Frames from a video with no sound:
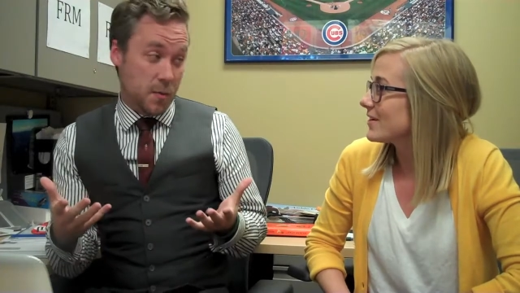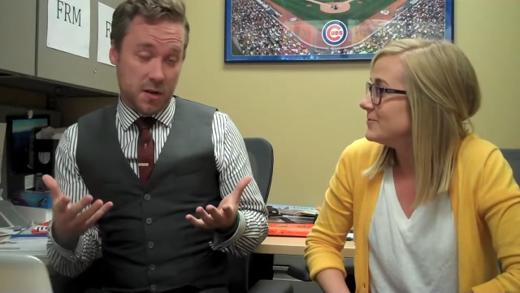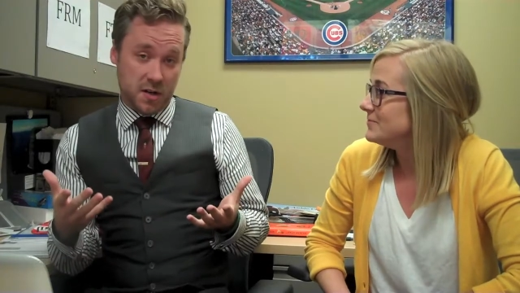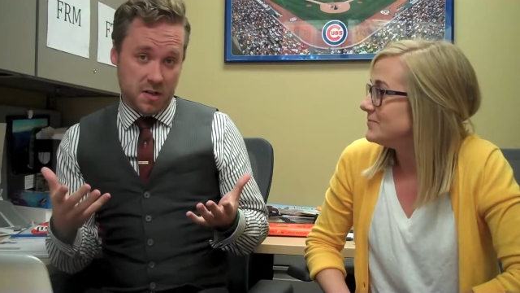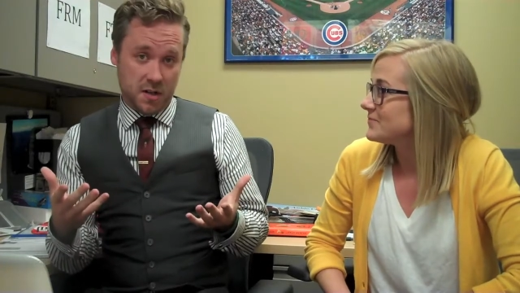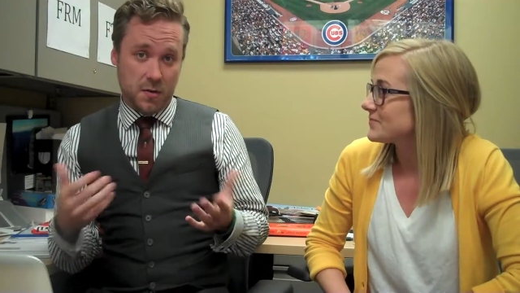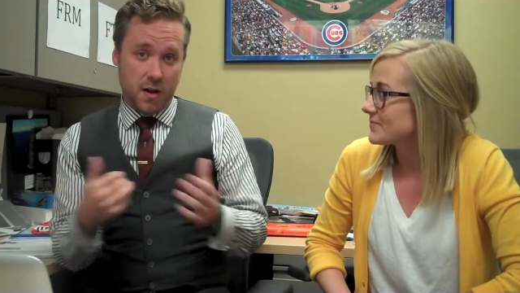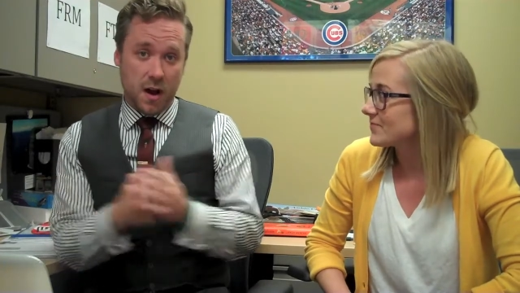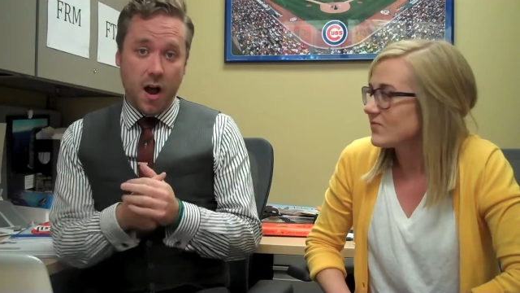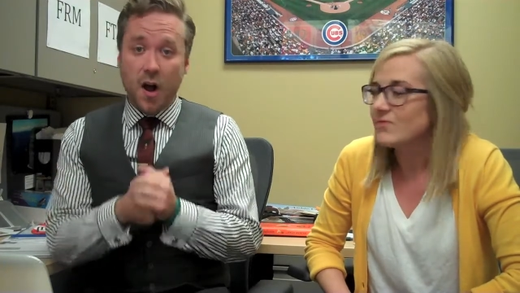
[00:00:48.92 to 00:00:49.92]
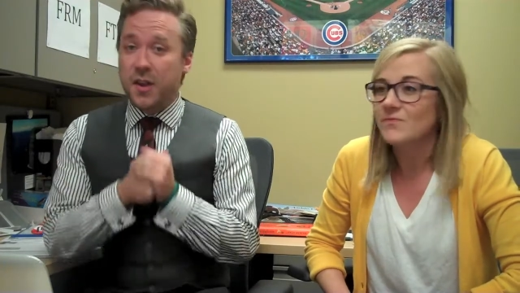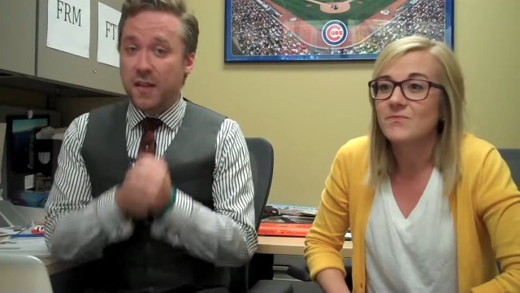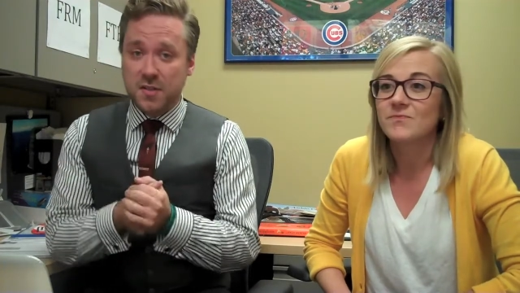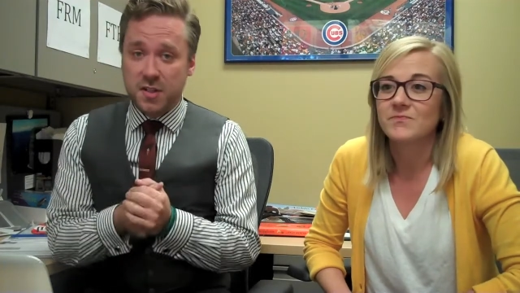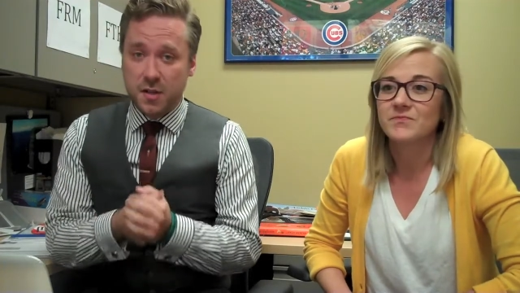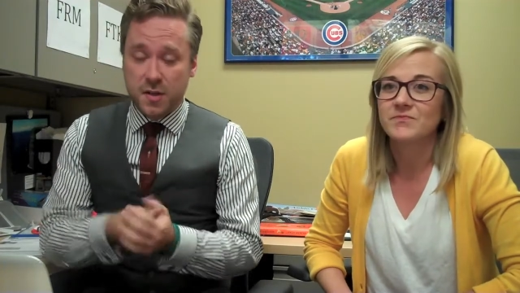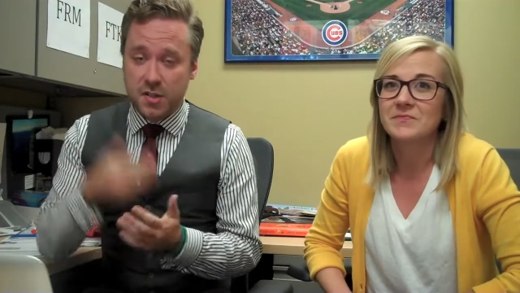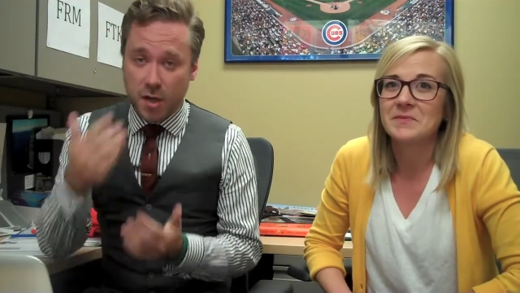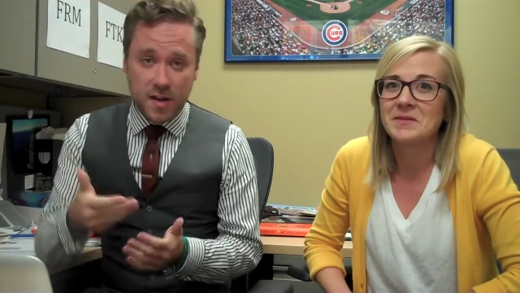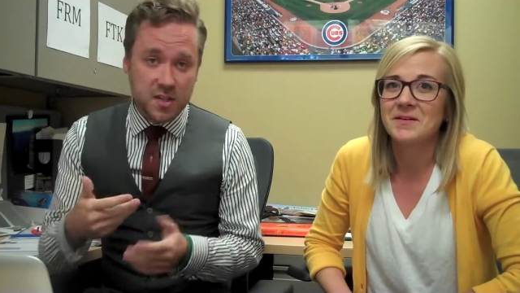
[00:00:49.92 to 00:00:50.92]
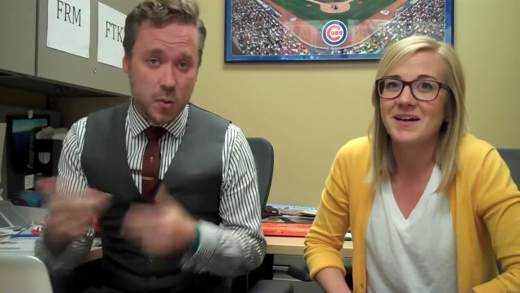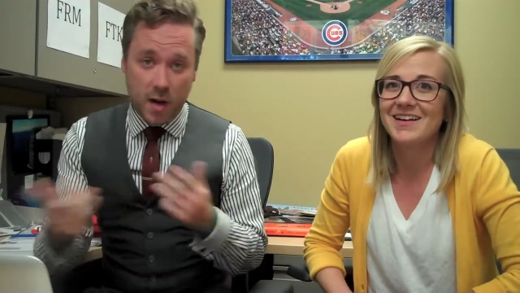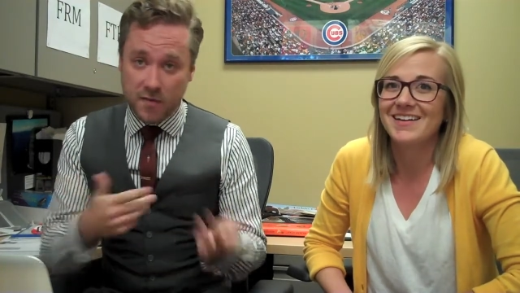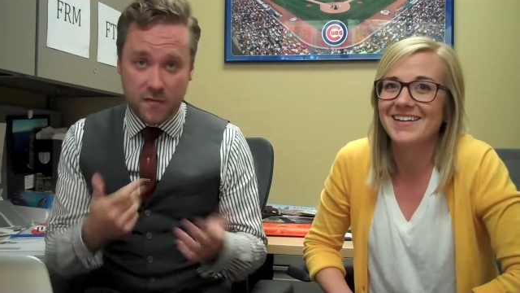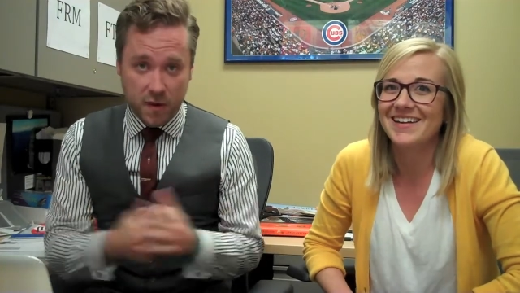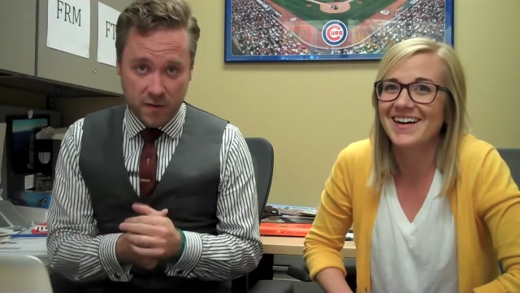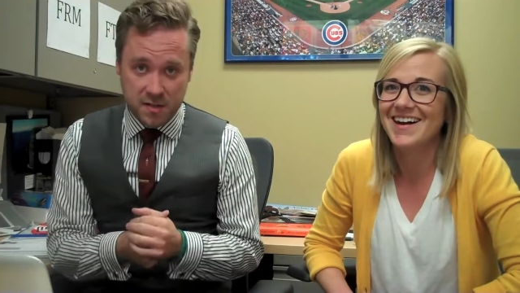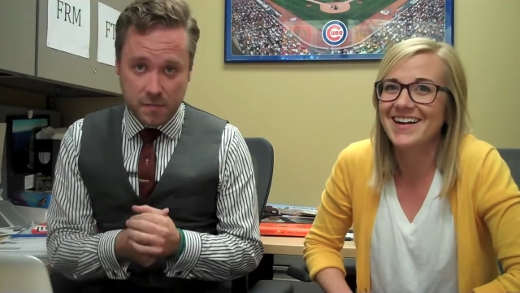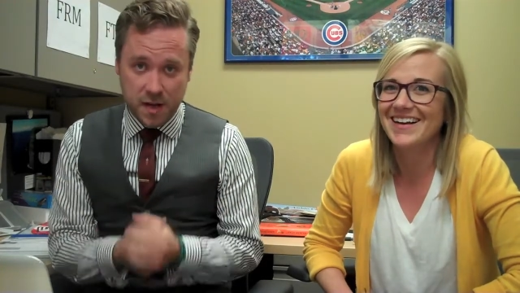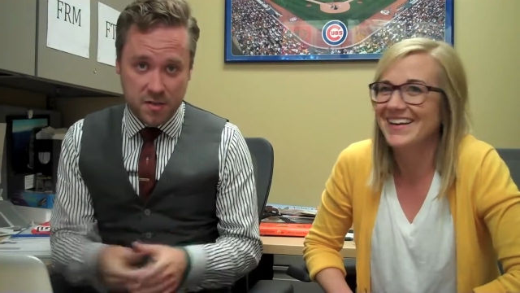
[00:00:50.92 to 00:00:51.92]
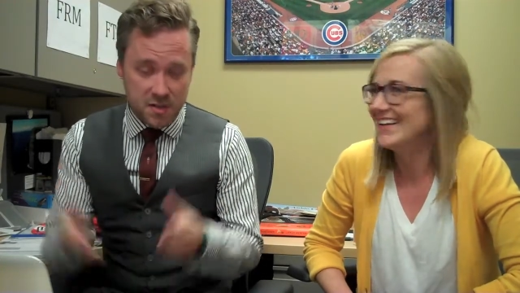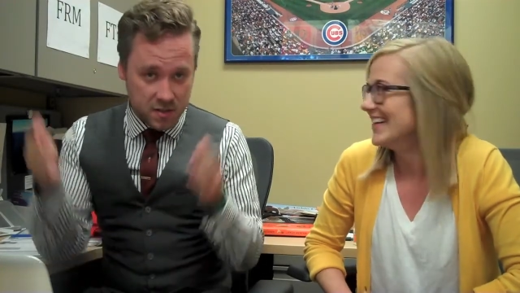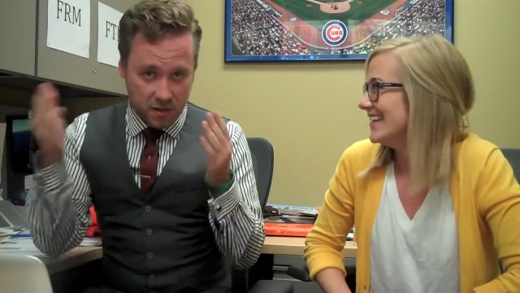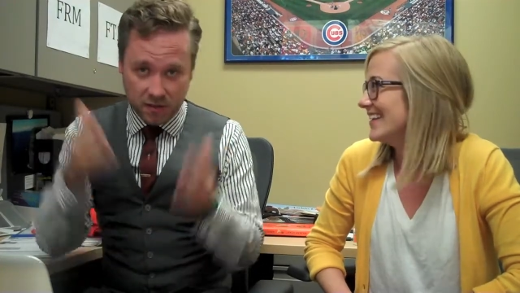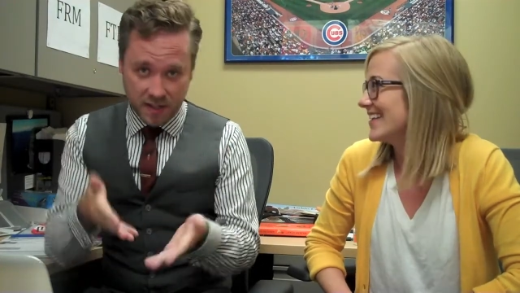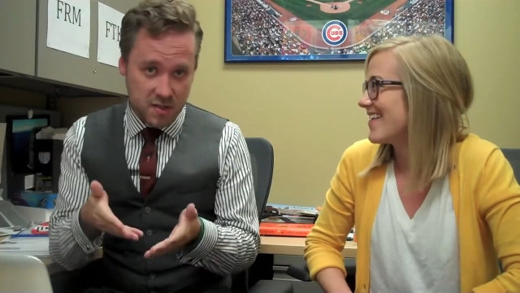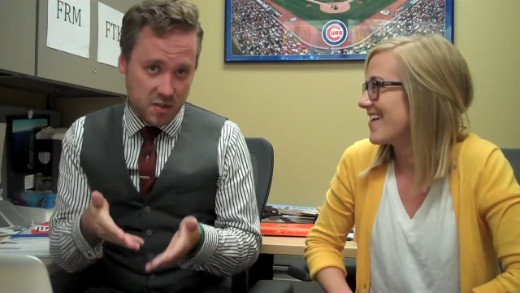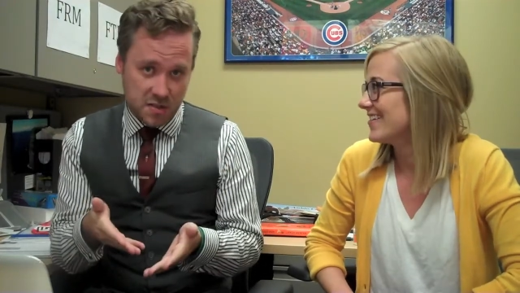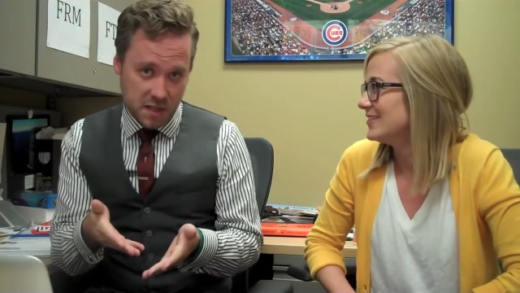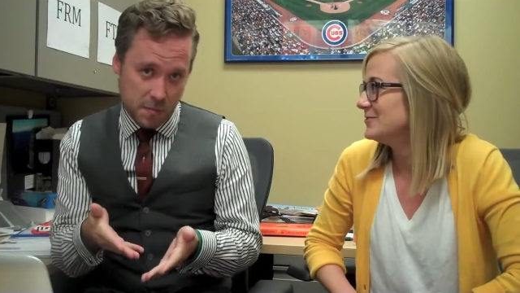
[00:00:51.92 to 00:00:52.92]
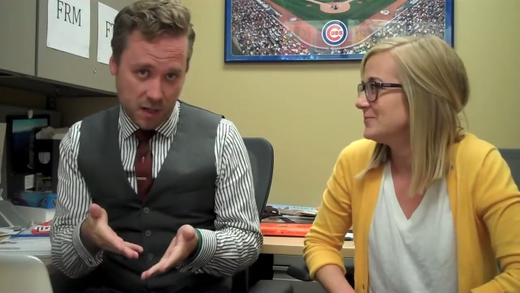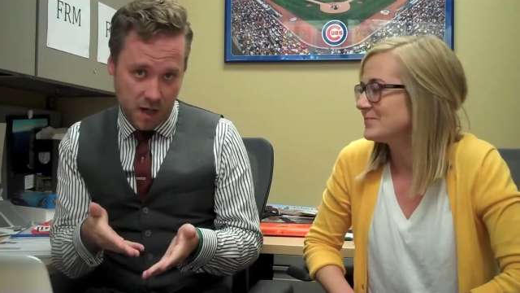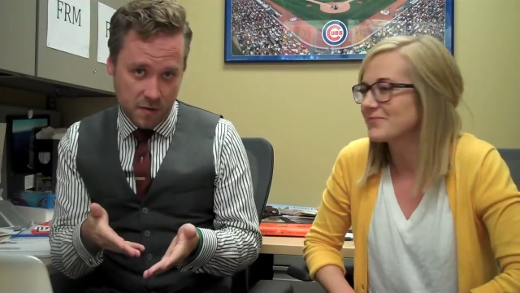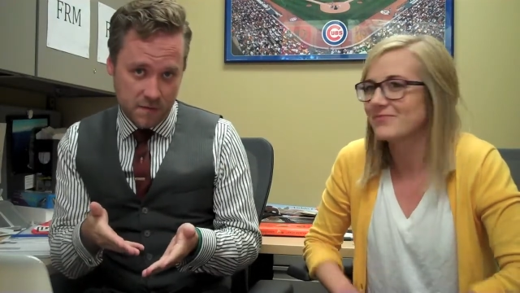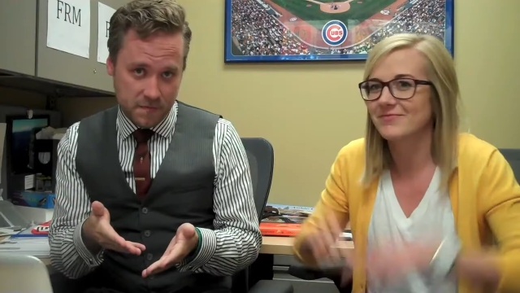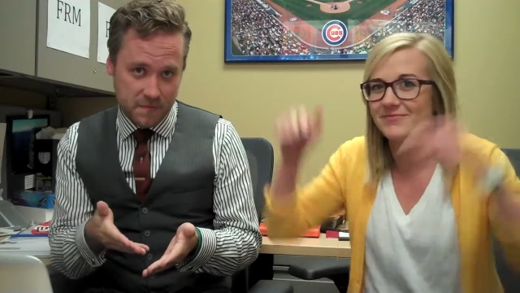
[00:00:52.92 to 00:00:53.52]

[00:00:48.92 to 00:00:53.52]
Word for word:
Speaker 1: that we're going to do. All you have to do is donate to one of our fundraising pages, links you'll see below.